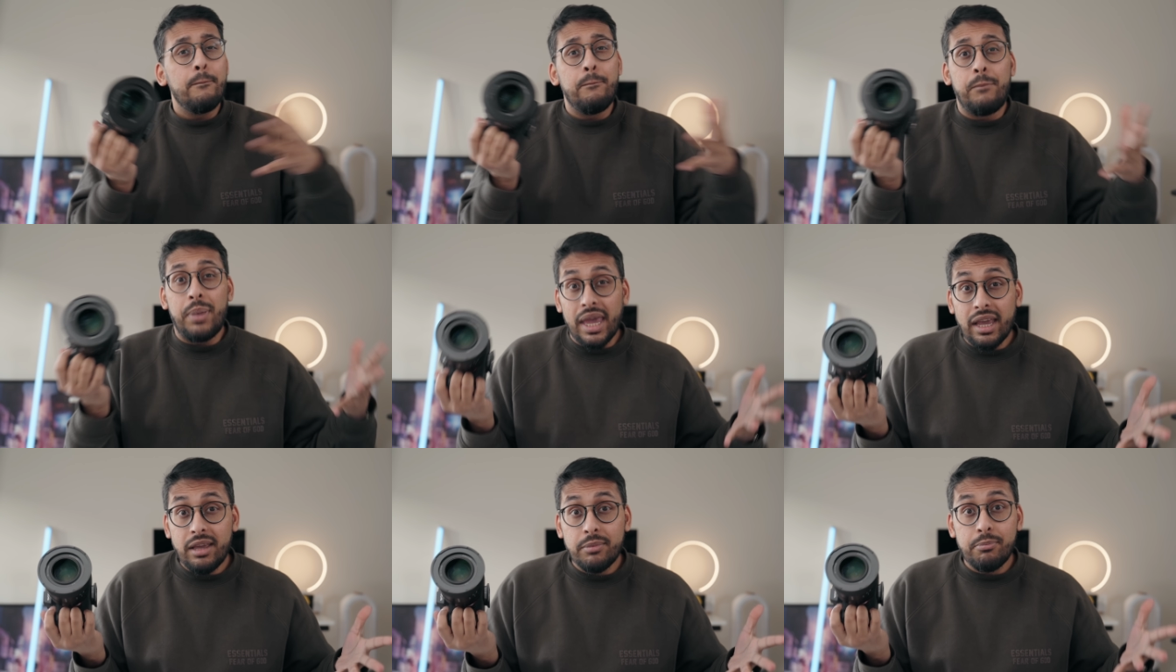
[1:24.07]

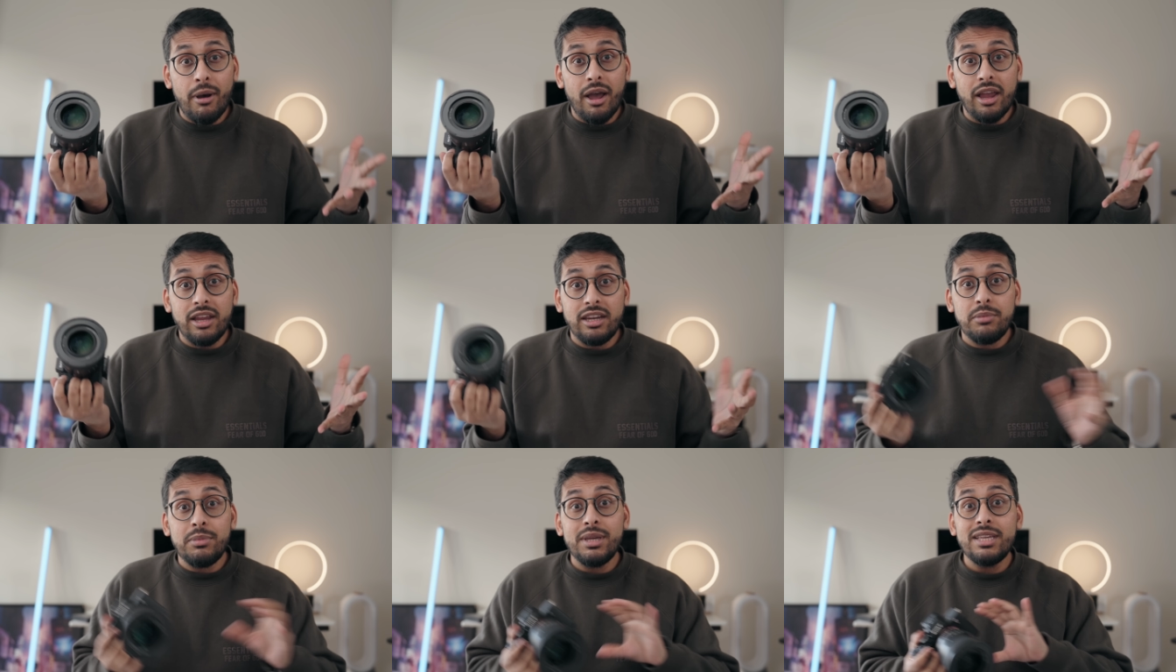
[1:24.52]
big
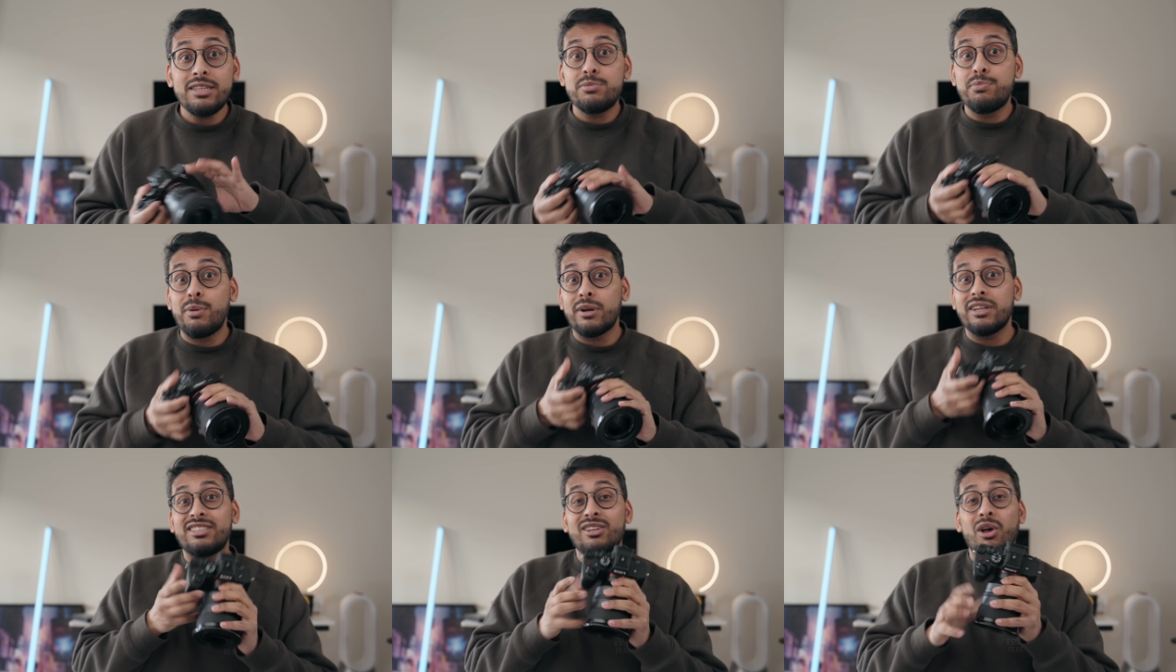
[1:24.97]
by any means,
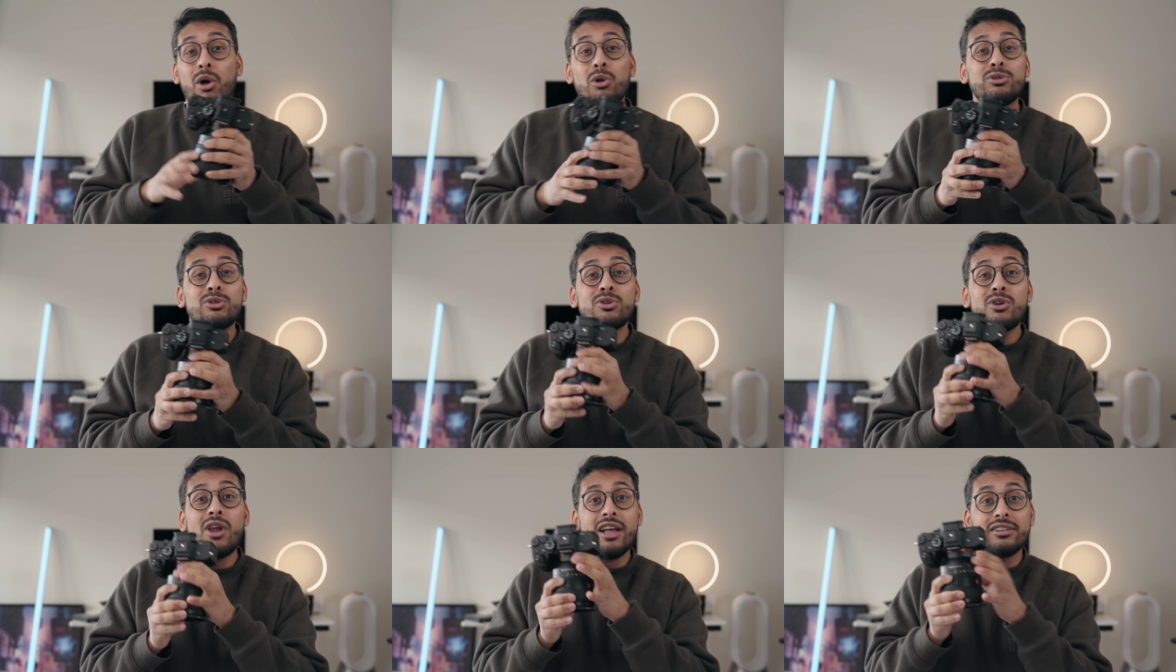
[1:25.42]
but it's
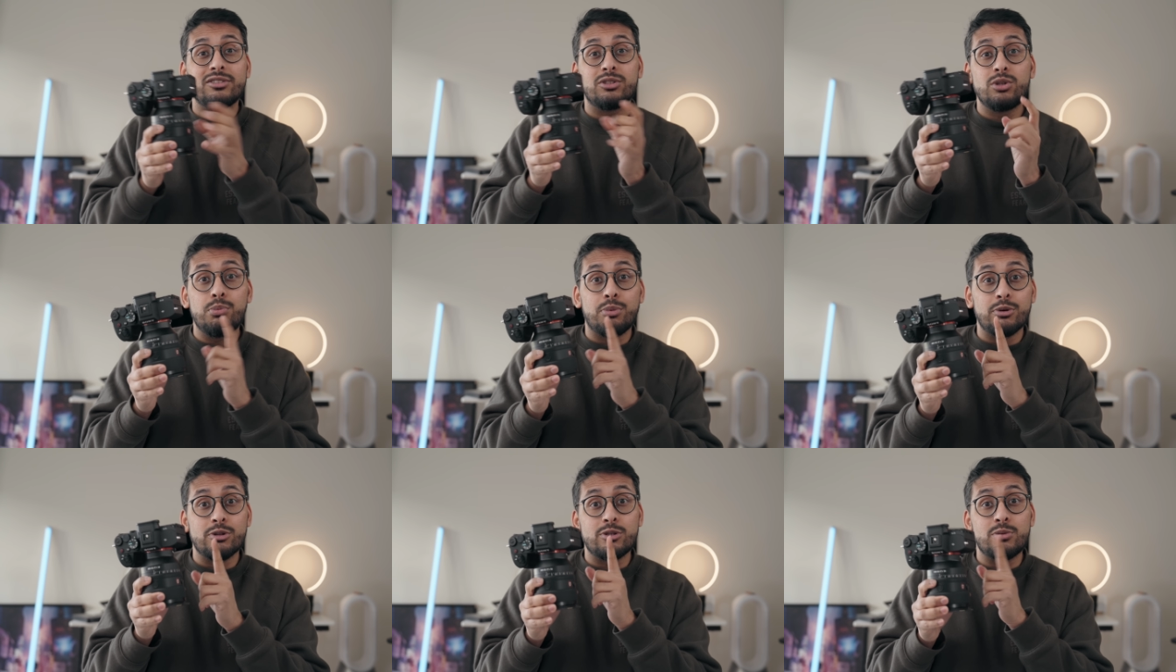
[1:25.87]
also not super